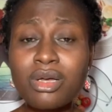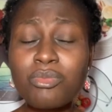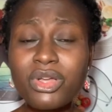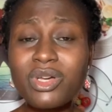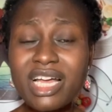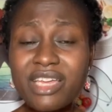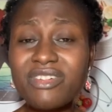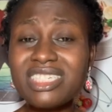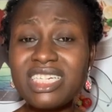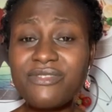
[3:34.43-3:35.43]
but you can give
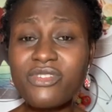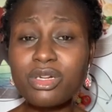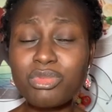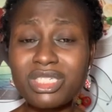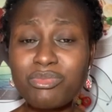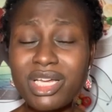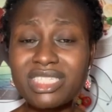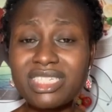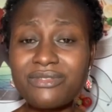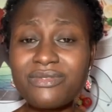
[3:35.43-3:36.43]
it a different
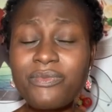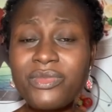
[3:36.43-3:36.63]
perspective.